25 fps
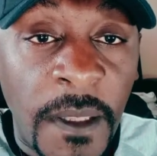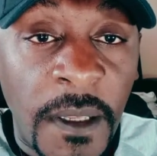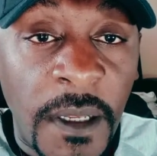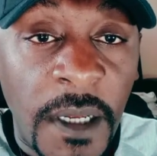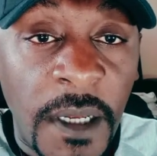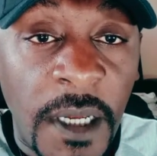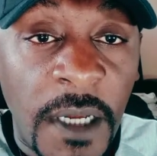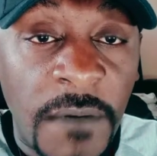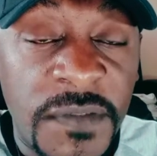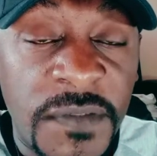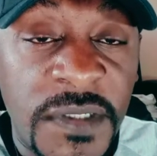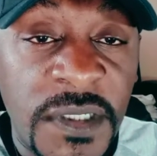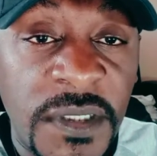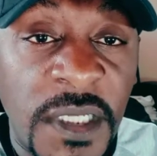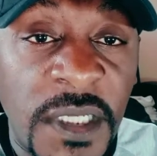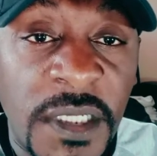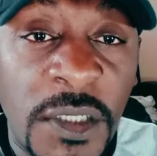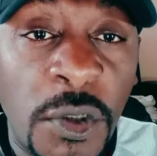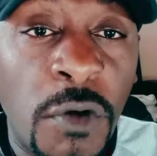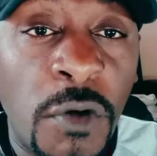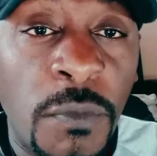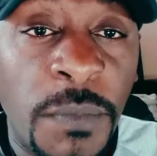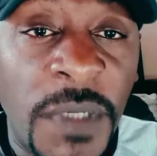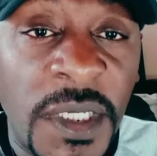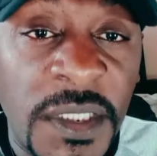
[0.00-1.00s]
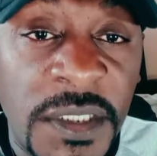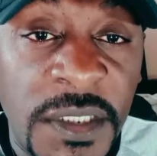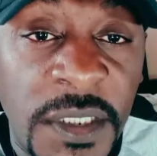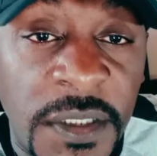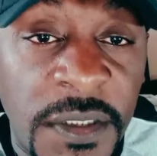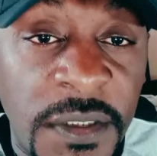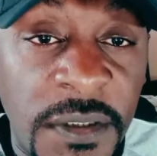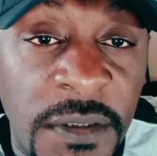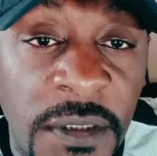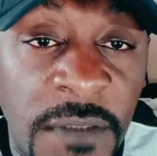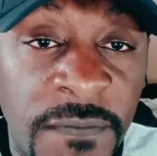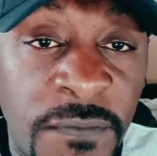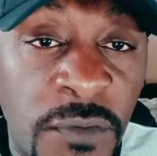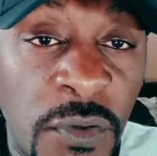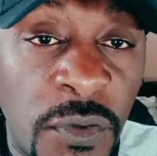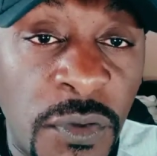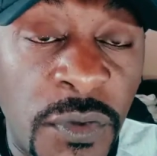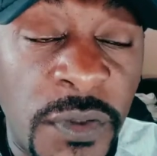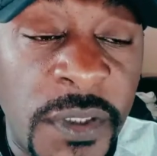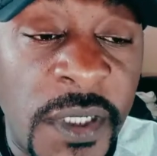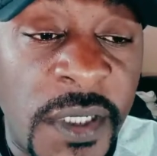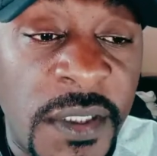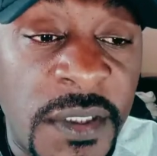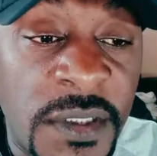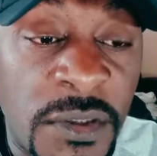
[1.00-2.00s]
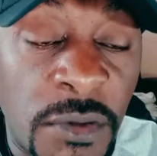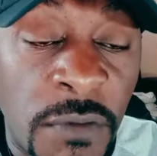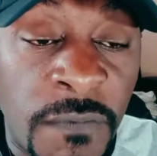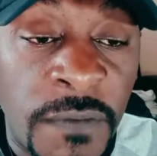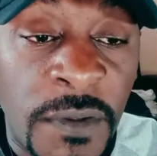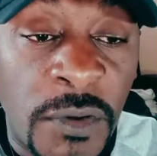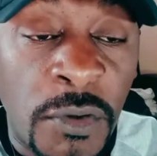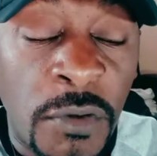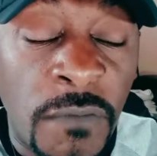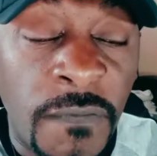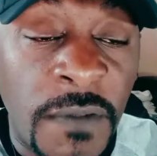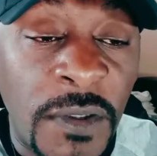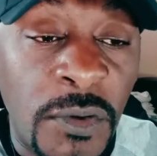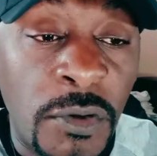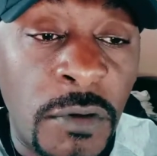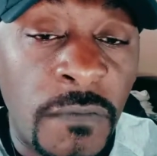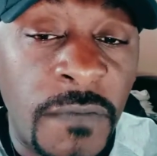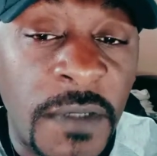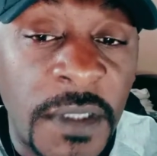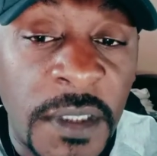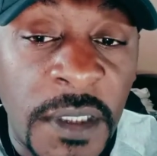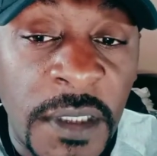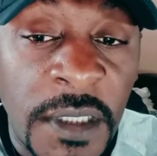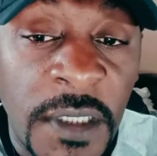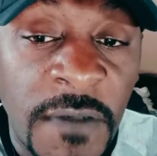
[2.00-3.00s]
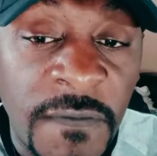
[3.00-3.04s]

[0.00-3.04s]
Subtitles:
I've seen that along my journey. I've told you guys over and over again,